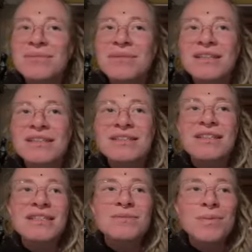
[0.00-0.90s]
Because
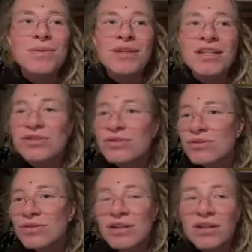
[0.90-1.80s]
there's people that
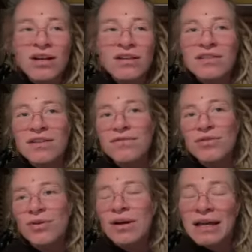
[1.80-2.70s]
do a lot of stuff
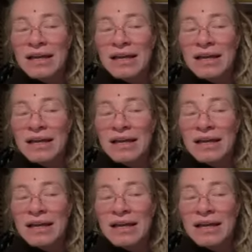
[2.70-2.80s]
wrong.